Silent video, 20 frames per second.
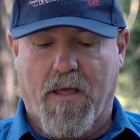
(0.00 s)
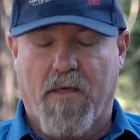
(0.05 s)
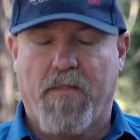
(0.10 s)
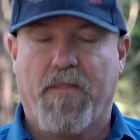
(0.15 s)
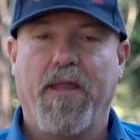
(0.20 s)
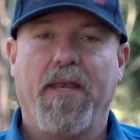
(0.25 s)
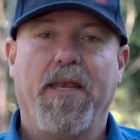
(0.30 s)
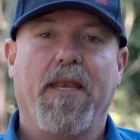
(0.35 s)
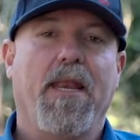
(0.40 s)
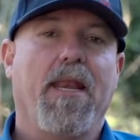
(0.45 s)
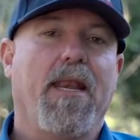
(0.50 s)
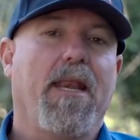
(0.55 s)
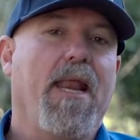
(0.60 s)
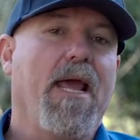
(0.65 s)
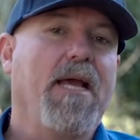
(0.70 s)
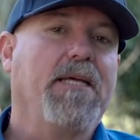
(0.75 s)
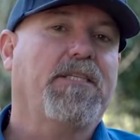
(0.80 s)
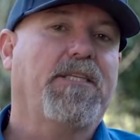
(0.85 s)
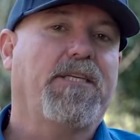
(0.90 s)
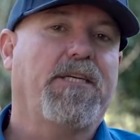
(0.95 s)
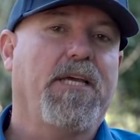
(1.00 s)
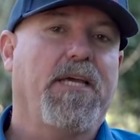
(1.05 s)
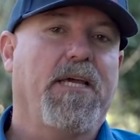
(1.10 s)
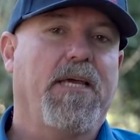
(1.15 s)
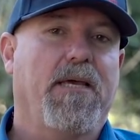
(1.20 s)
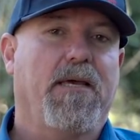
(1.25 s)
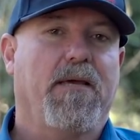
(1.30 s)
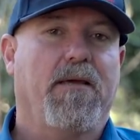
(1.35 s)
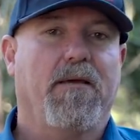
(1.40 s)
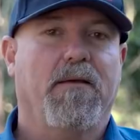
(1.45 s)
Then next
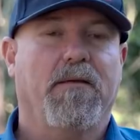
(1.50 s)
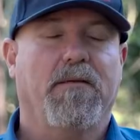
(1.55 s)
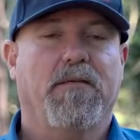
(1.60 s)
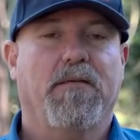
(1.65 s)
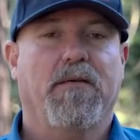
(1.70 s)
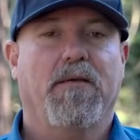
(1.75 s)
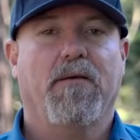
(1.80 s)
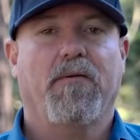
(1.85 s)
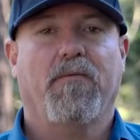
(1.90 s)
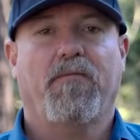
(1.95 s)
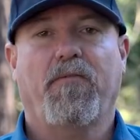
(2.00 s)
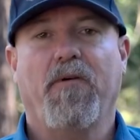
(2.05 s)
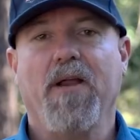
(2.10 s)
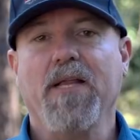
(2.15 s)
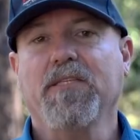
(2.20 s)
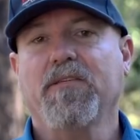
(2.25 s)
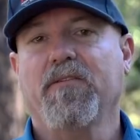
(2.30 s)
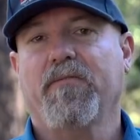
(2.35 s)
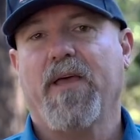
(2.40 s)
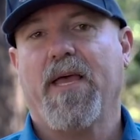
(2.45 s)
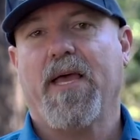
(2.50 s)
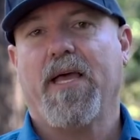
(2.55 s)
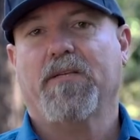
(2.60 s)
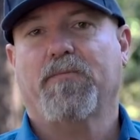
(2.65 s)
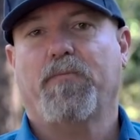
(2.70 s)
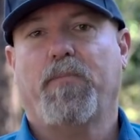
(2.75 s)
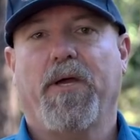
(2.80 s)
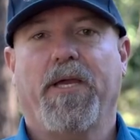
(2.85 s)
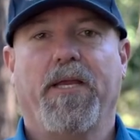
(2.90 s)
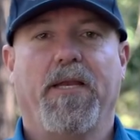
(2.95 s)
year, friends of ours,
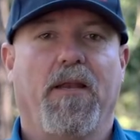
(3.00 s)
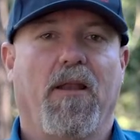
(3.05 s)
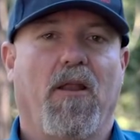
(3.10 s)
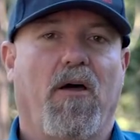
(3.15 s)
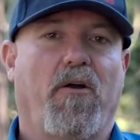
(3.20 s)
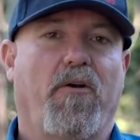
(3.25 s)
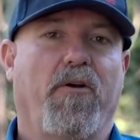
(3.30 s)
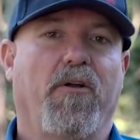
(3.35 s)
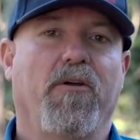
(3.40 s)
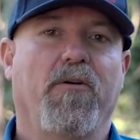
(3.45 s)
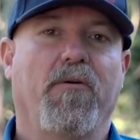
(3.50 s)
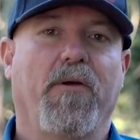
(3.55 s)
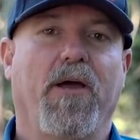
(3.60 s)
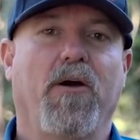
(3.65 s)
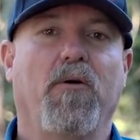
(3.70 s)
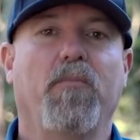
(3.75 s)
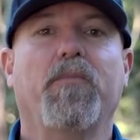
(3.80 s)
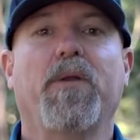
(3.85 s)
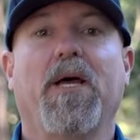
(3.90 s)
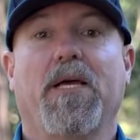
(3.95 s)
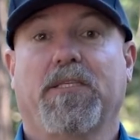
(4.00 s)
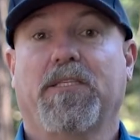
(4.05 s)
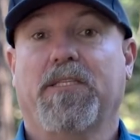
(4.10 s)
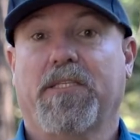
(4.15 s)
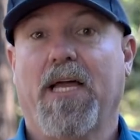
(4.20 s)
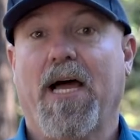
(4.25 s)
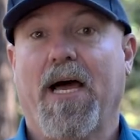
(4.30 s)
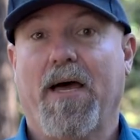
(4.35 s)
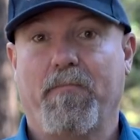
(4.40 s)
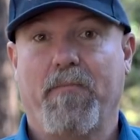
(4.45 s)
Pete and Lauren, who helped us
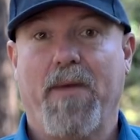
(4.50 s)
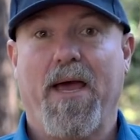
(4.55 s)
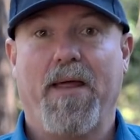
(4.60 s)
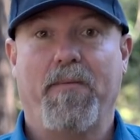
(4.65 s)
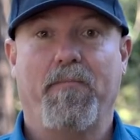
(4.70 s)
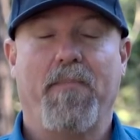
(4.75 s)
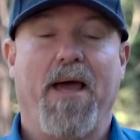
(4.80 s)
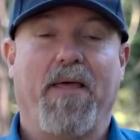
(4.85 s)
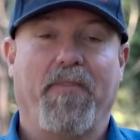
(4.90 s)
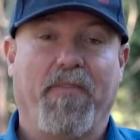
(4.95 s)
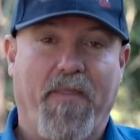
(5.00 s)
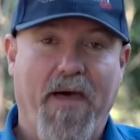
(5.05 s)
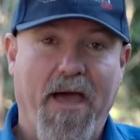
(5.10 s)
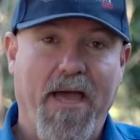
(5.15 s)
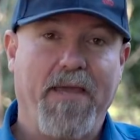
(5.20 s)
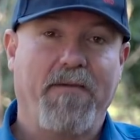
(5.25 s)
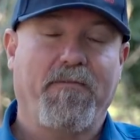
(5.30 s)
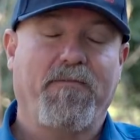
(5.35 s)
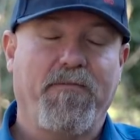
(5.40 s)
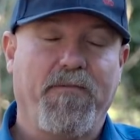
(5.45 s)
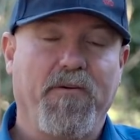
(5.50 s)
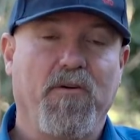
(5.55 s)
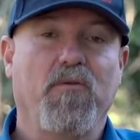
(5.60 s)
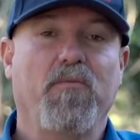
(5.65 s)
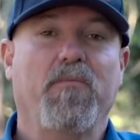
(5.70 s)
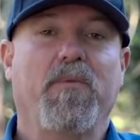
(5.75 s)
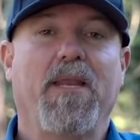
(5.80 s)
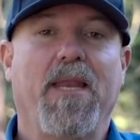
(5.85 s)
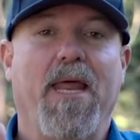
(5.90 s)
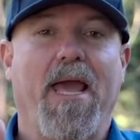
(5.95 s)
start MadMatt, they
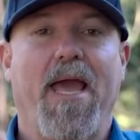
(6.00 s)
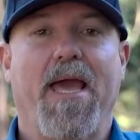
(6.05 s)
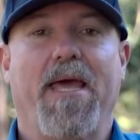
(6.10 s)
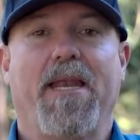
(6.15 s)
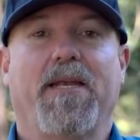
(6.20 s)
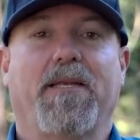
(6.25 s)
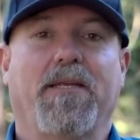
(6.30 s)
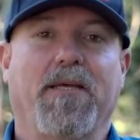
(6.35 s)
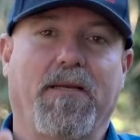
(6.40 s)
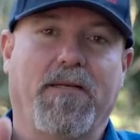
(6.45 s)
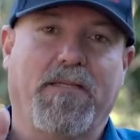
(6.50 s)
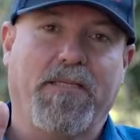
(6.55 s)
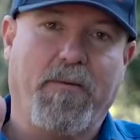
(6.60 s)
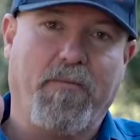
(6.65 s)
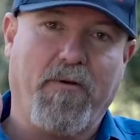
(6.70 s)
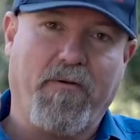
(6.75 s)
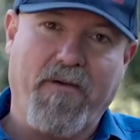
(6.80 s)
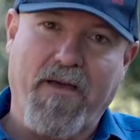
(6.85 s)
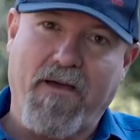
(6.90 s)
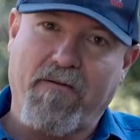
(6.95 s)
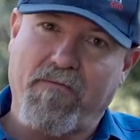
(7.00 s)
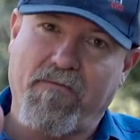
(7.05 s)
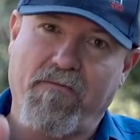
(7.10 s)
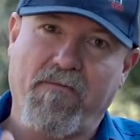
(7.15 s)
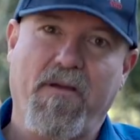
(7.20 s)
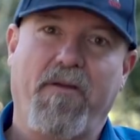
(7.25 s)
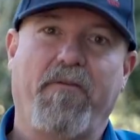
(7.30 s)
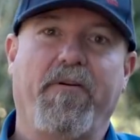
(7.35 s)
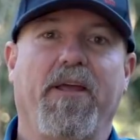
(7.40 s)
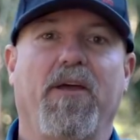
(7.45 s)
filmed and edited some of our
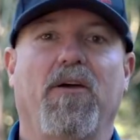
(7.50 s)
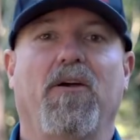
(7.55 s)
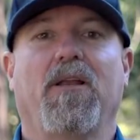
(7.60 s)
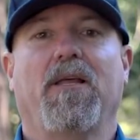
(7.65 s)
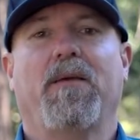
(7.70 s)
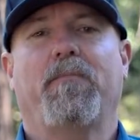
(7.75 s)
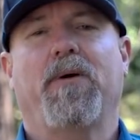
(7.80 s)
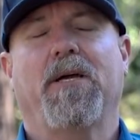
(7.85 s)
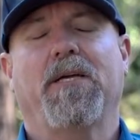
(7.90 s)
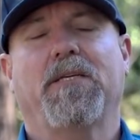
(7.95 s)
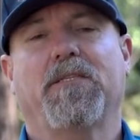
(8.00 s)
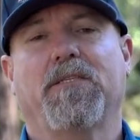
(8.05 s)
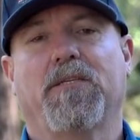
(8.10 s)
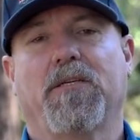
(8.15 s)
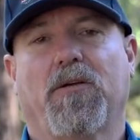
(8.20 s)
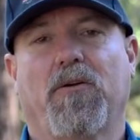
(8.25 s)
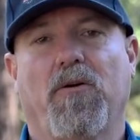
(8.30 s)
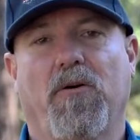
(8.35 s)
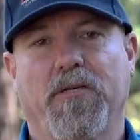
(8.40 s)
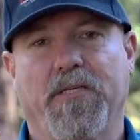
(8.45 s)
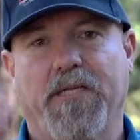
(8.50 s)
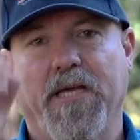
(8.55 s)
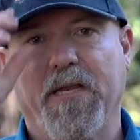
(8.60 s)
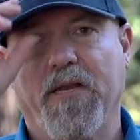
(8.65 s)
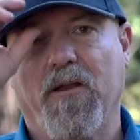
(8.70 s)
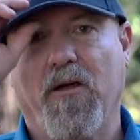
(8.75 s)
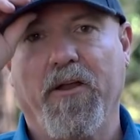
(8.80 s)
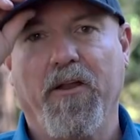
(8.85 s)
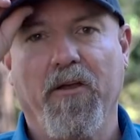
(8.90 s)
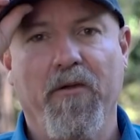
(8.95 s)
very early pieces of content.
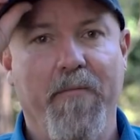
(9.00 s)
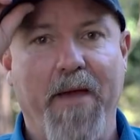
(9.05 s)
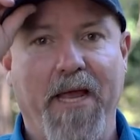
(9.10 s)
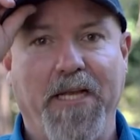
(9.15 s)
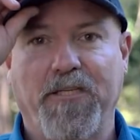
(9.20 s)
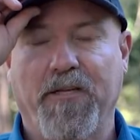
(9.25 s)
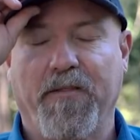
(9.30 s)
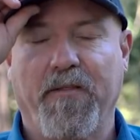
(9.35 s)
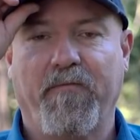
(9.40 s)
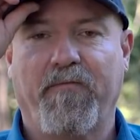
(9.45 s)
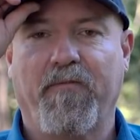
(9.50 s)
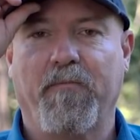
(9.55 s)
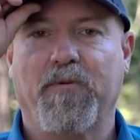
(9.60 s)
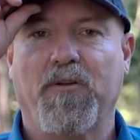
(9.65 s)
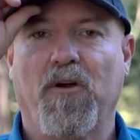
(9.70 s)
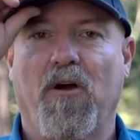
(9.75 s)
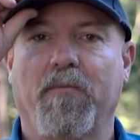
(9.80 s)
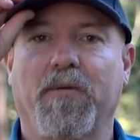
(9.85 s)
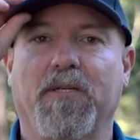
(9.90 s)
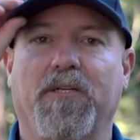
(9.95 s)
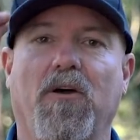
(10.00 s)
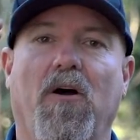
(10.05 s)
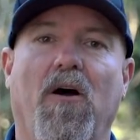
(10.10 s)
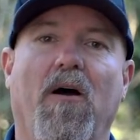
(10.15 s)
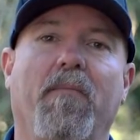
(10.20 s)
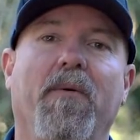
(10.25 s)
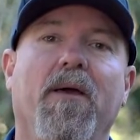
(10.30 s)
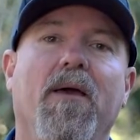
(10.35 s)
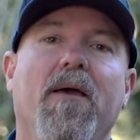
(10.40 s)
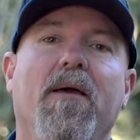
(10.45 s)
And I do mention them from time to
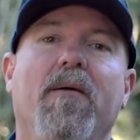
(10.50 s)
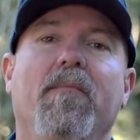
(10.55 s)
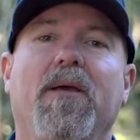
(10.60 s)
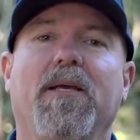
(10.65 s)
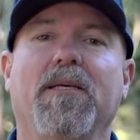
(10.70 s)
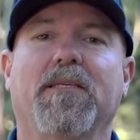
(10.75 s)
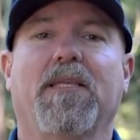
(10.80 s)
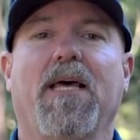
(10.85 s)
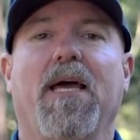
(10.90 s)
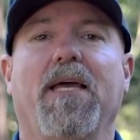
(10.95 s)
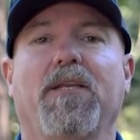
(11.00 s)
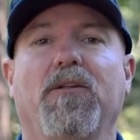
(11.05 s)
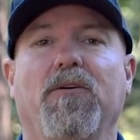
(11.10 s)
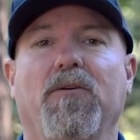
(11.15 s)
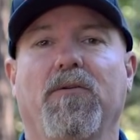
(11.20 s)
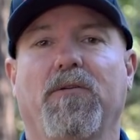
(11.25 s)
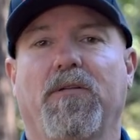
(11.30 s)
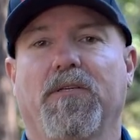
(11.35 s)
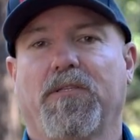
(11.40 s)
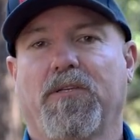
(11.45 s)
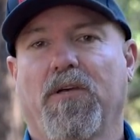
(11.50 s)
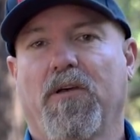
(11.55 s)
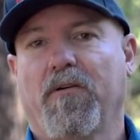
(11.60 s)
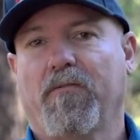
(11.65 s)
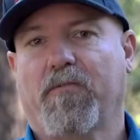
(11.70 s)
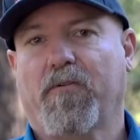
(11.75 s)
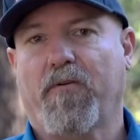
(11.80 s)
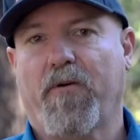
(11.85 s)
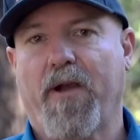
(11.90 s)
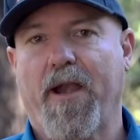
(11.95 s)
time because they do
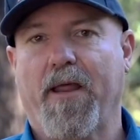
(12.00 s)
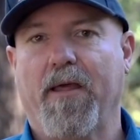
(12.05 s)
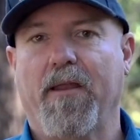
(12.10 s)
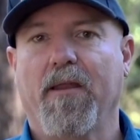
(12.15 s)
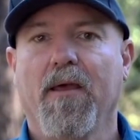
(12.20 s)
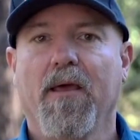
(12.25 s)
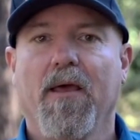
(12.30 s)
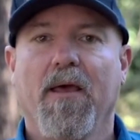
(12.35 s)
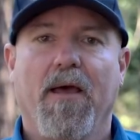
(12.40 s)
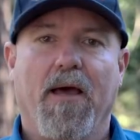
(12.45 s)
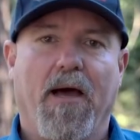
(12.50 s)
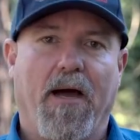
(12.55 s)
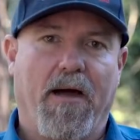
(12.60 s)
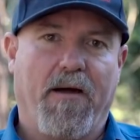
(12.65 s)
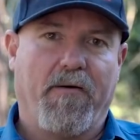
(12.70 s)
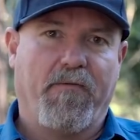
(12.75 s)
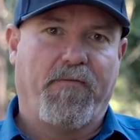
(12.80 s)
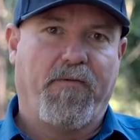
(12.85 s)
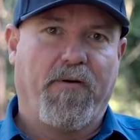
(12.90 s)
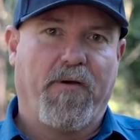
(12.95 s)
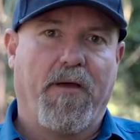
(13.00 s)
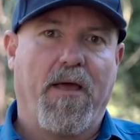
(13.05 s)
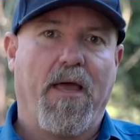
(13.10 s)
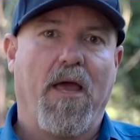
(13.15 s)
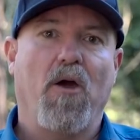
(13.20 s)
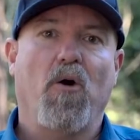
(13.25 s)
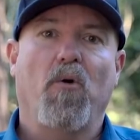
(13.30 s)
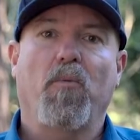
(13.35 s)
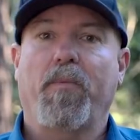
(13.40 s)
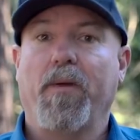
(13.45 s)
deserve credit for
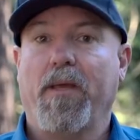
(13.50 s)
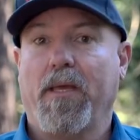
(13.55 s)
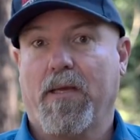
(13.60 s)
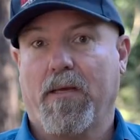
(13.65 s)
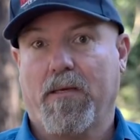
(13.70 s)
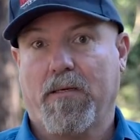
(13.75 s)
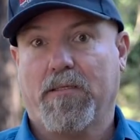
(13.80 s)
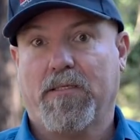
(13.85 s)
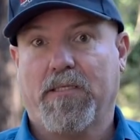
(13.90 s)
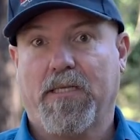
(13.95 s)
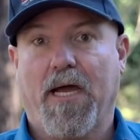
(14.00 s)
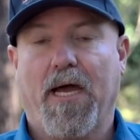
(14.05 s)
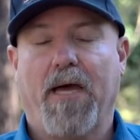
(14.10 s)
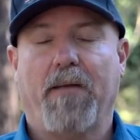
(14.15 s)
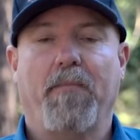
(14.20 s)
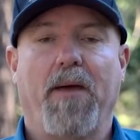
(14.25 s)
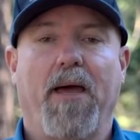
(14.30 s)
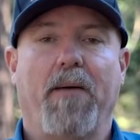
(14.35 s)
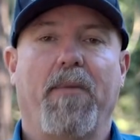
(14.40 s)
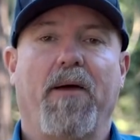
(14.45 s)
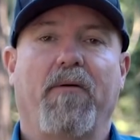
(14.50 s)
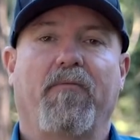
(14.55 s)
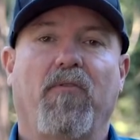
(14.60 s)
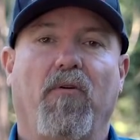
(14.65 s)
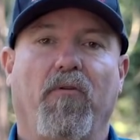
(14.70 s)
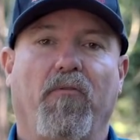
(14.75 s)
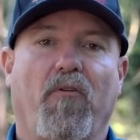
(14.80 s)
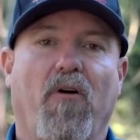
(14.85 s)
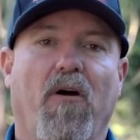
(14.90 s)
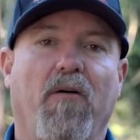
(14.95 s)
helping start MadMatt
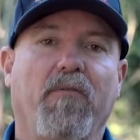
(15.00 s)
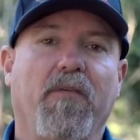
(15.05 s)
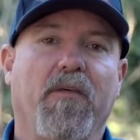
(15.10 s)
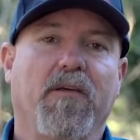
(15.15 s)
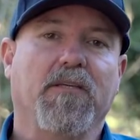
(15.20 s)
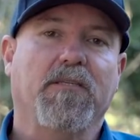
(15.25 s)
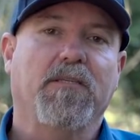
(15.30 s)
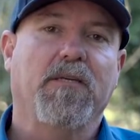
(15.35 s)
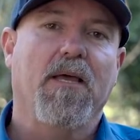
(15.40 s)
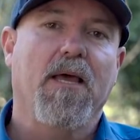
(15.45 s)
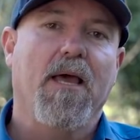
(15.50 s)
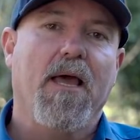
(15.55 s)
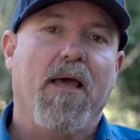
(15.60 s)
4 Drive with us.